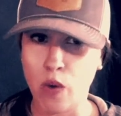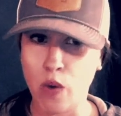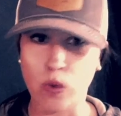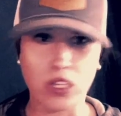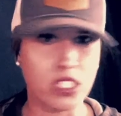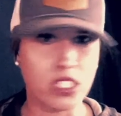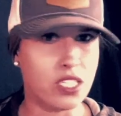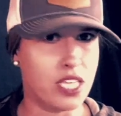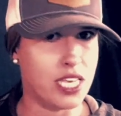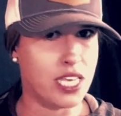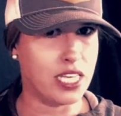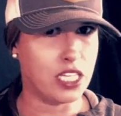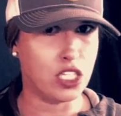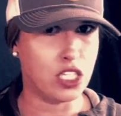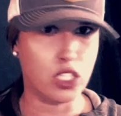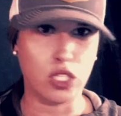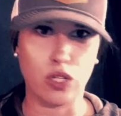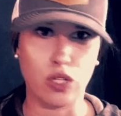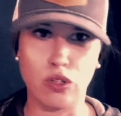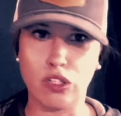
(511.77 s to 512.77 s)
We're seeing it
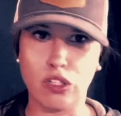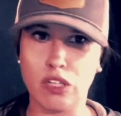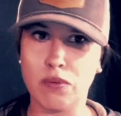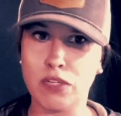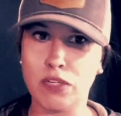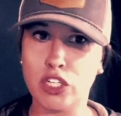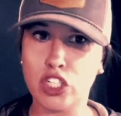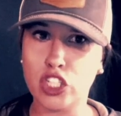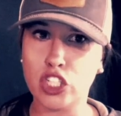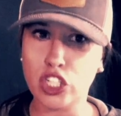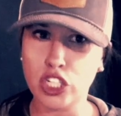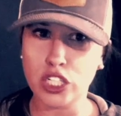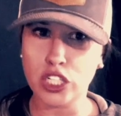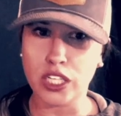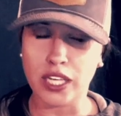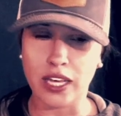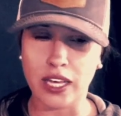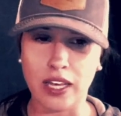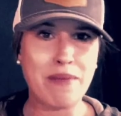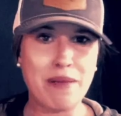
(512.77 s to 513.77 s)
slowly but
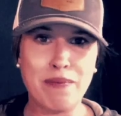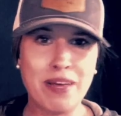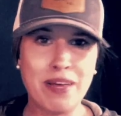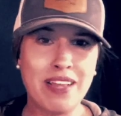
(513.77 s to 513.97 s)
surely. But